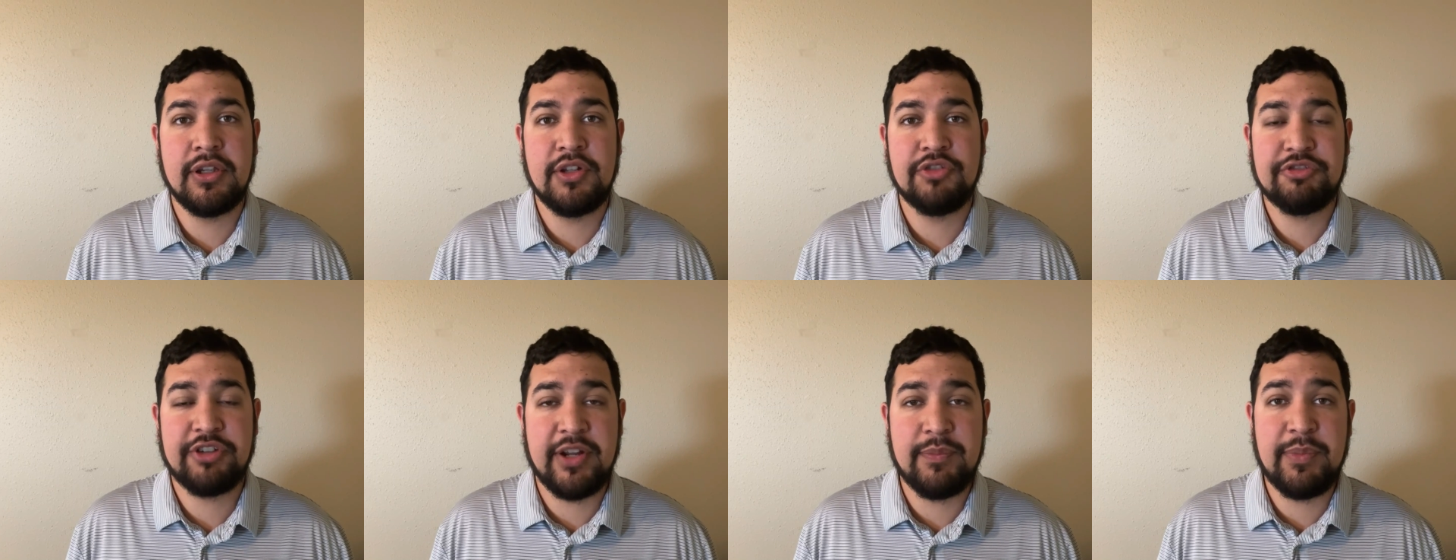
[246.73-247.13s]

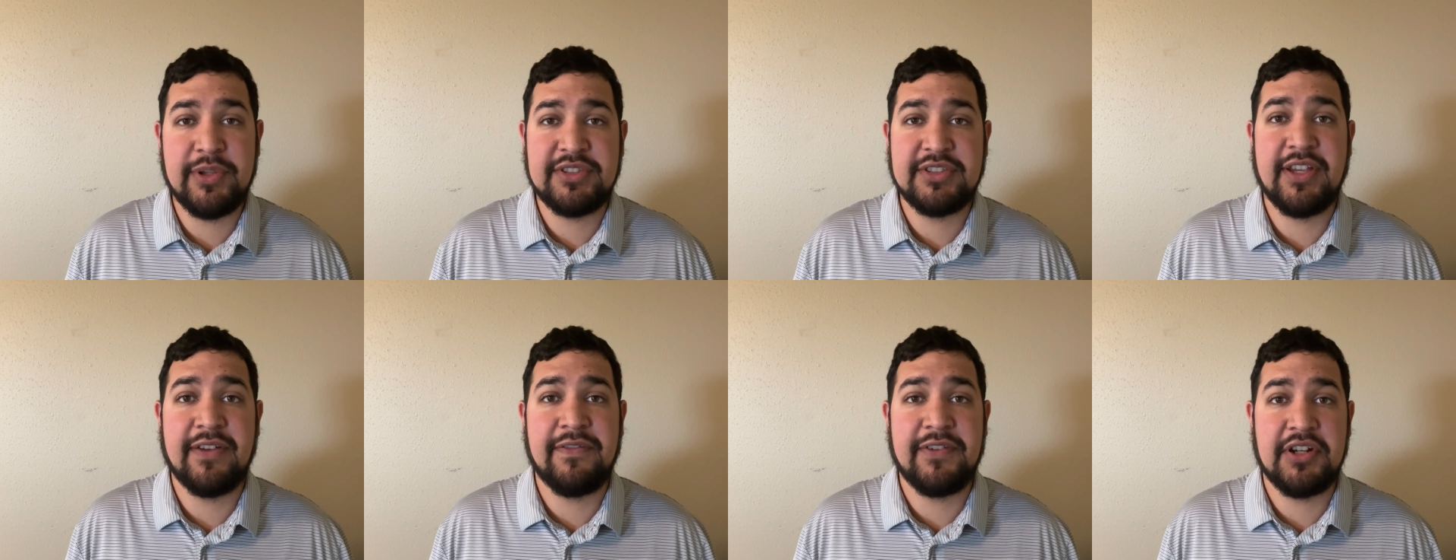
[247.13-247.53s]
trying to put
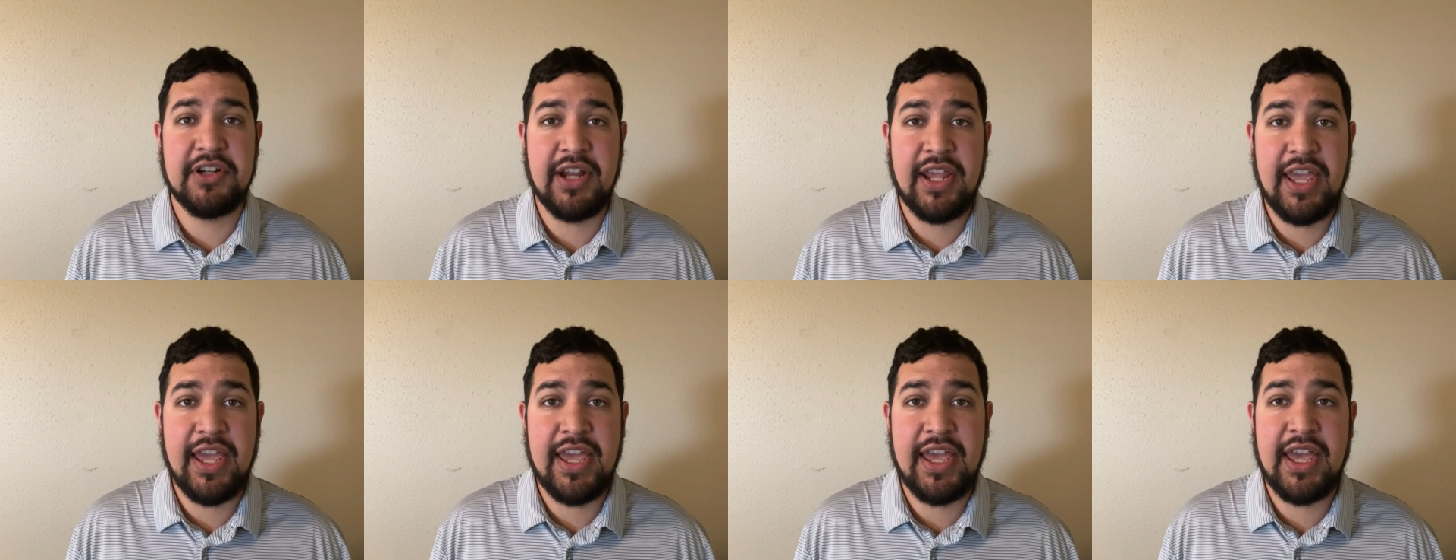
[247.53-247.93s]
stuff in your
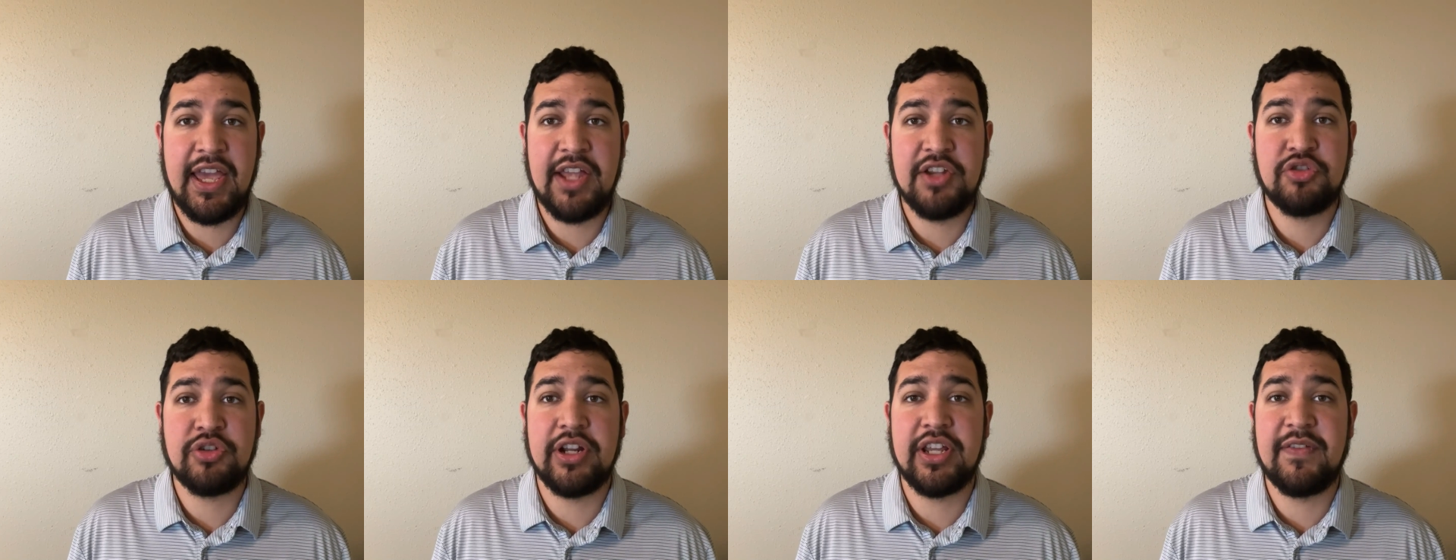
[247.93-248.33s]

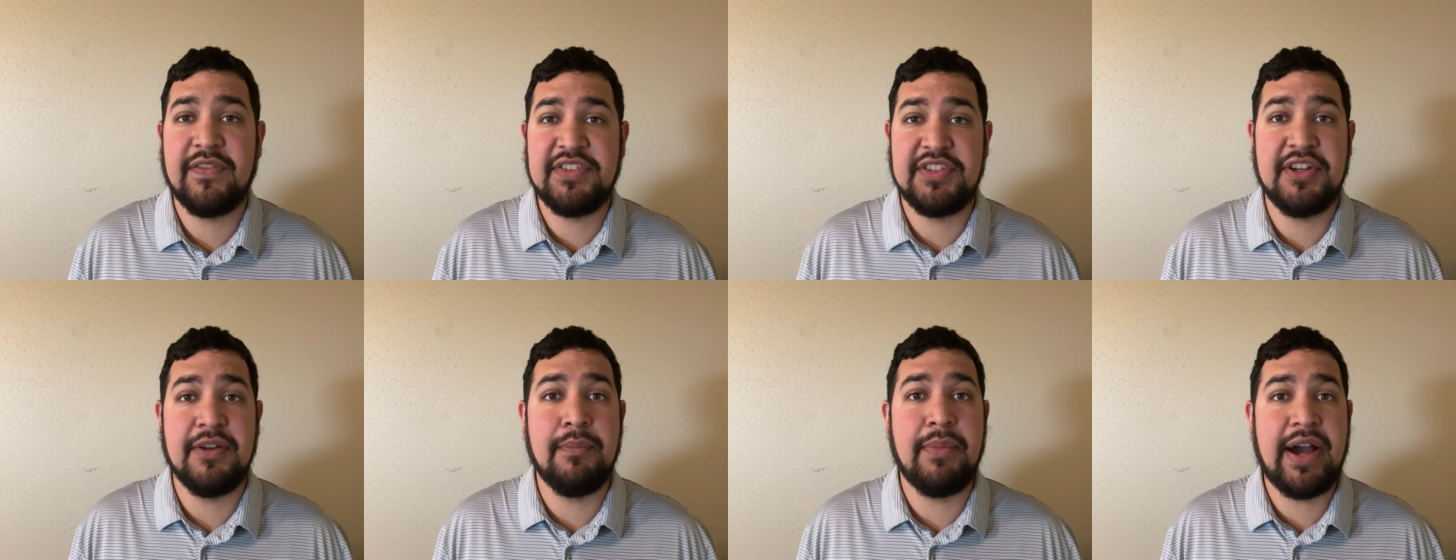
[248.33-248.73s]
hand, trying to convince
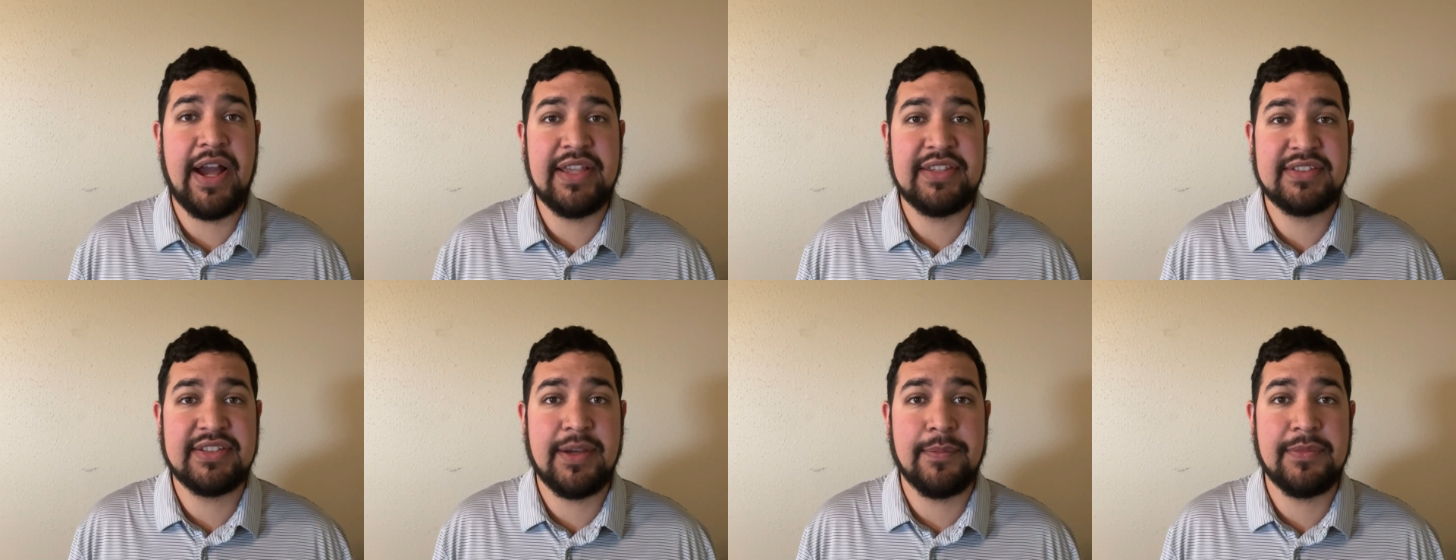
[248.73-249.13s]
you to buy
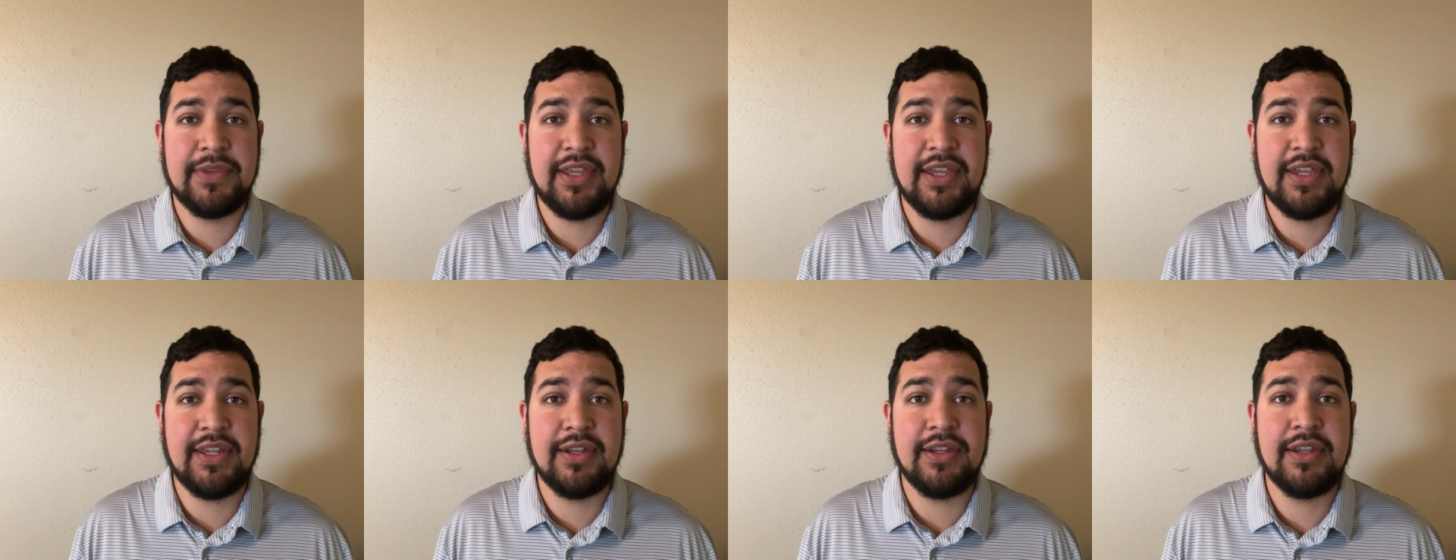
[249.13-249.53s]

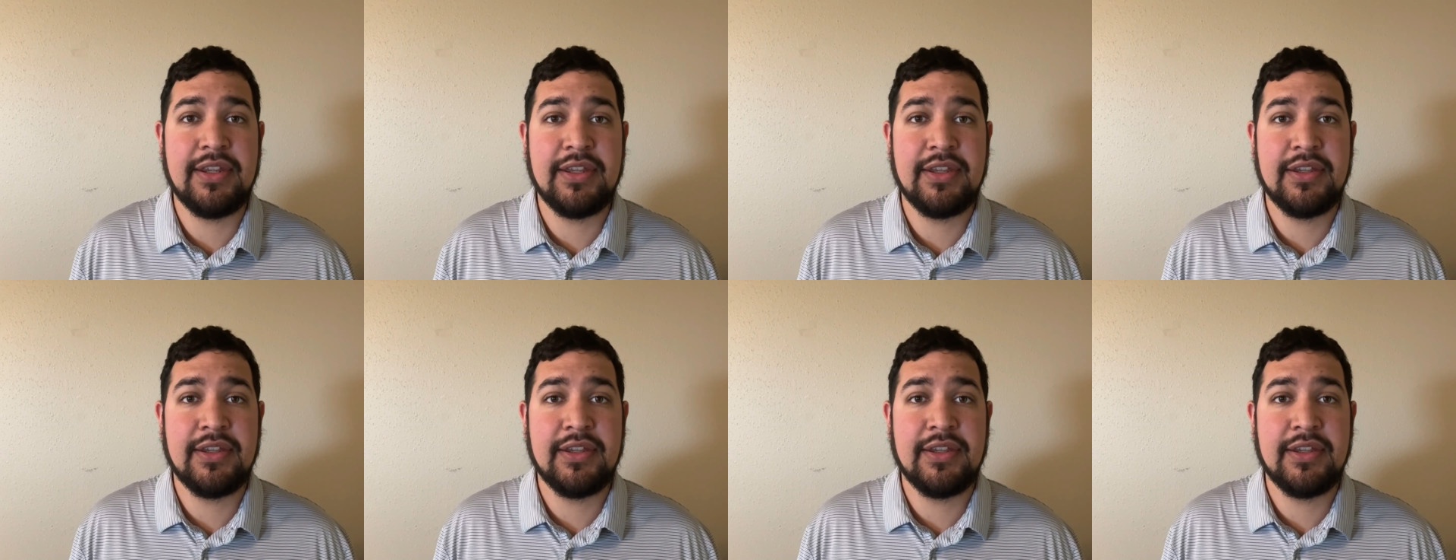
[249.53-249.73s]
something.